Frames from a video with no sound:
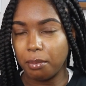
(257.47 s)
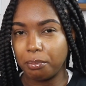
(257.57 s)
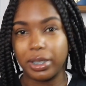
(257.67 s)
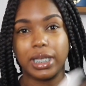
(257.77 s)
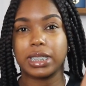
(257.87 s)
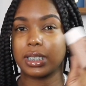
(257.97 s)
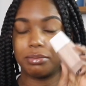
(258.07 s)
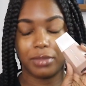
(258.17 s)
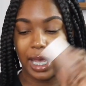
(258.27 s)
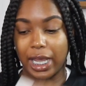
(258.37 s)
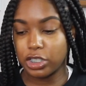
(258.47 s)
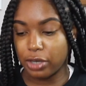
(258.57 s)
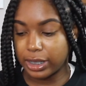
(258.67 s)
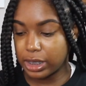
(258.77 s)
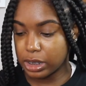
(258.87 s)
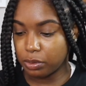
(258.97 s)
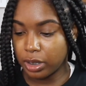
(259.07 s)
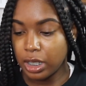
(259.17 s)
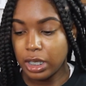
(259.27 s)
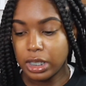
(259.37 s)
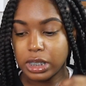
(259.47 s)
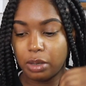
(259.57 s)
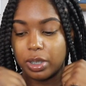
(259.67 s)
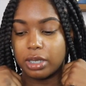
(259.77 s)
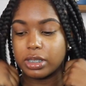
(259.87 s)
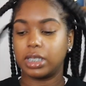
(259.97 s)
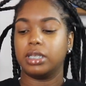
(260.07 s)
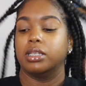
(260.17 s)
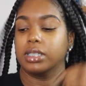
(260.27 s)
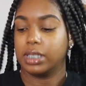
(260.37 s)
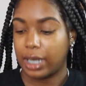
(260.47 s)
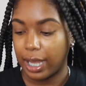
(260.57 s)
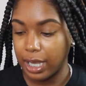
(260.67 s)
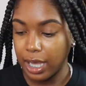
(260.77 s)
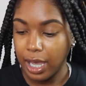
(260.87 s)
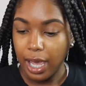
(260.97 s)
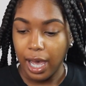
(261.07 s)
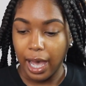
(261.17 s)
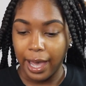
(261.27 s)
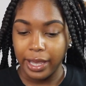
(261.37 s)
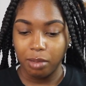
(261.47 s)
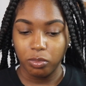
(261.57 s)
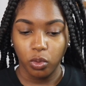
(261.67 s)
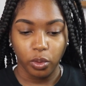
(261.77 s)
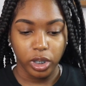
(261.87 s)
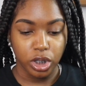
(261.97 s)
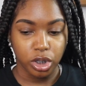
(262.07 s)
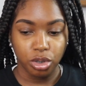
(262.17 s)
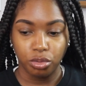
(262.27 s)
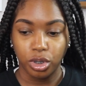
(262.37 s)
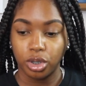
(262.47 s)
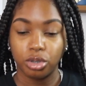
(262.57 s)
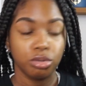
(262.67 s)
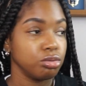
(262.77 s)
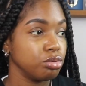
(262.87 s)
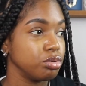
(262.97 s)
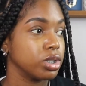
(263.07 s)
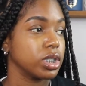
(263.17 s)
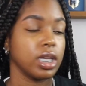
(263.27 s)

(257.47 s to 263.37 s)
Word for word: but i ain't tried this one so we gonna see today I am going to use